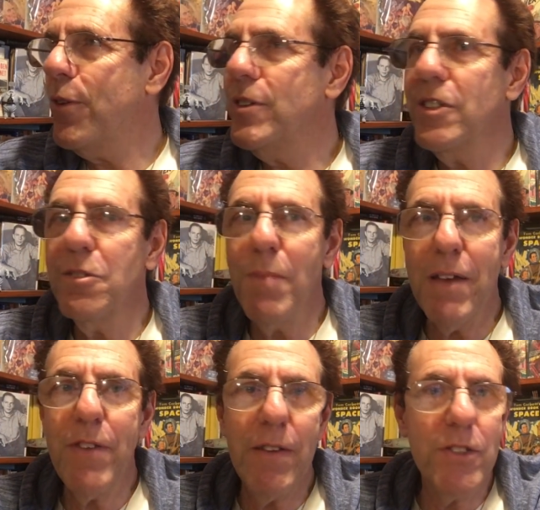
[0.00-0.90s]
For instance,
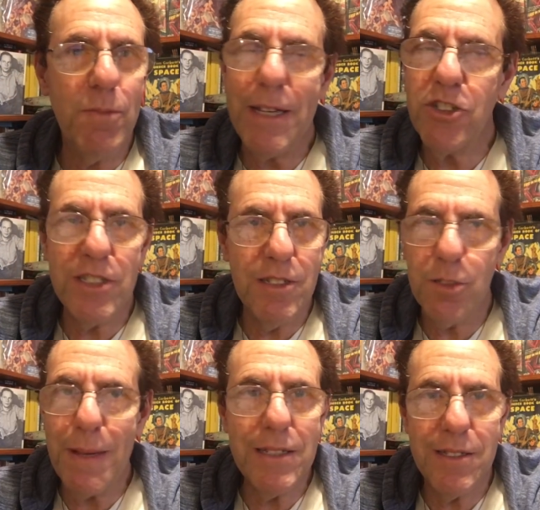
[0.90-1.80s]
my favorite space
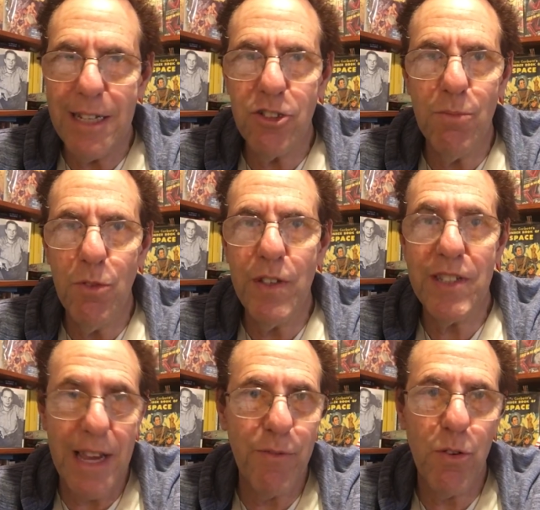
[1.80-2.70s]
space station
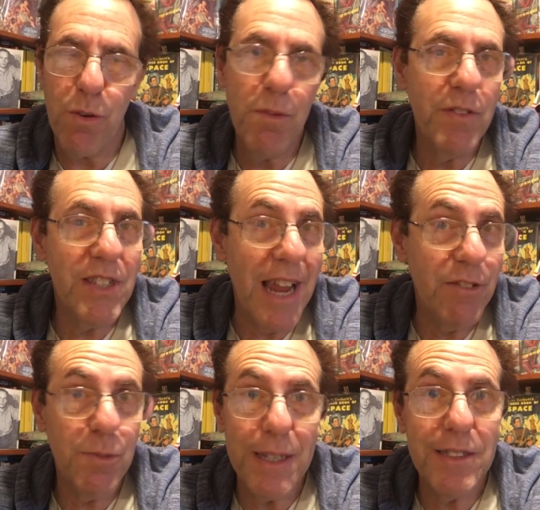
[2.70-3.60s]
movies ever, or movies that
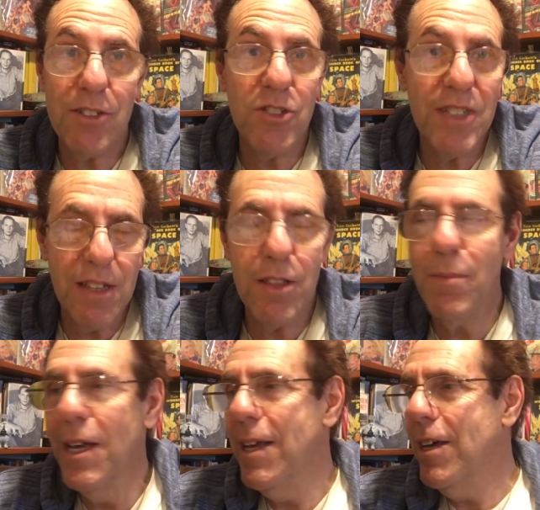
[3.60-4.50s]
have space stations in them,